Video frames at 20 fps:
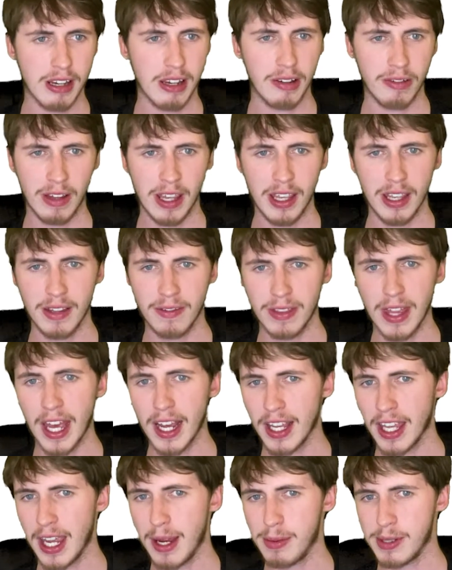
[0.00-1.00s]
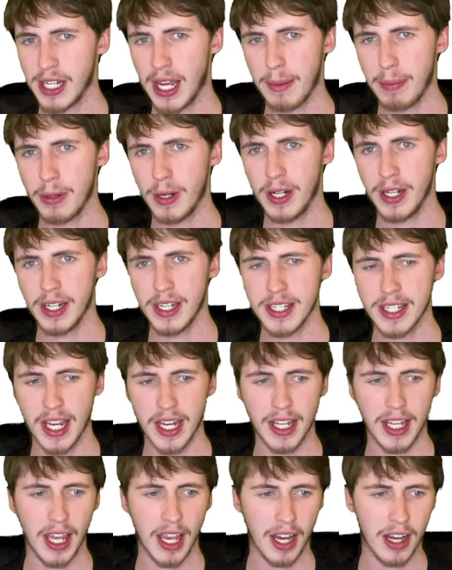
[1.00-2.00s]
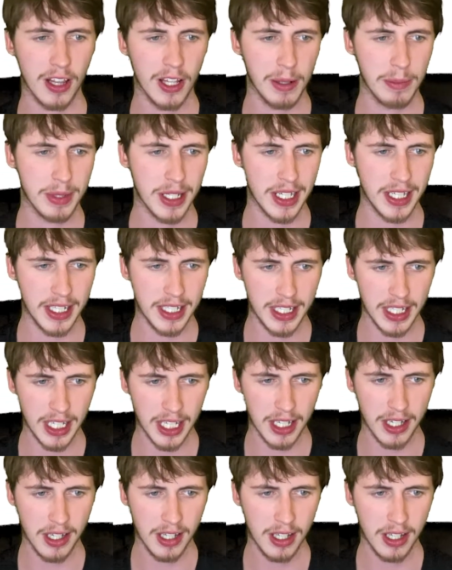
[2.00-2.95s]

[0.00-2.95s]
if that keeps happening, he's going to get clipped. And he did.